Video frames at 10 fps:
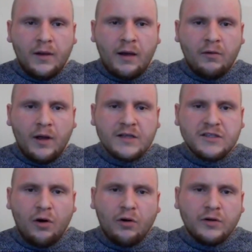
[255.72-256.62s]
Now,
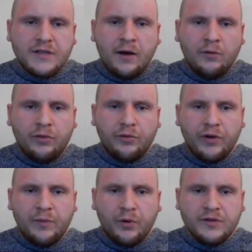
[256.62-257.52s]
as lockdown
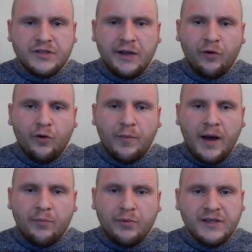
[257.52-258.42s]
3.0
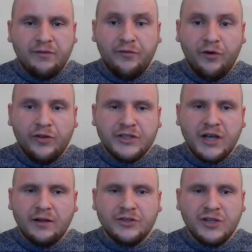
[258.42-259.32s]
might present further
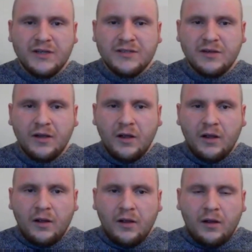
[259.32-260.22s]
challenges,
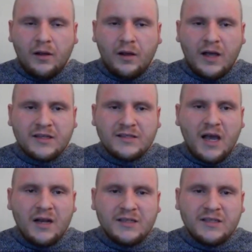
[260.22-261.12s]
as I
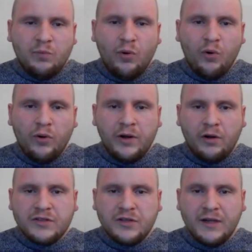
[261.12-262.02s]
said, it's important
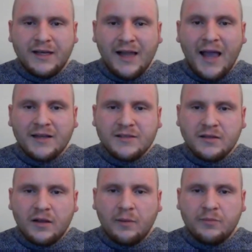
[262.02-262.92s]
not to
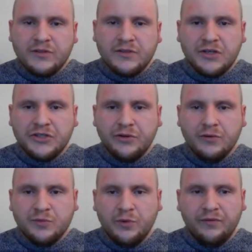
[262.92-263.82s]
neglect absence
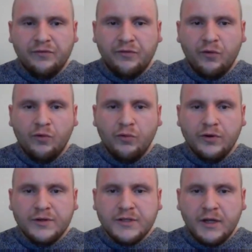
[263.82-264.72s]
issues moving
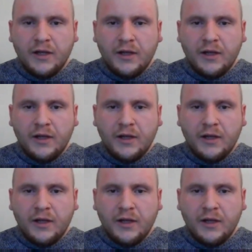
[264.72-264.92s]
forward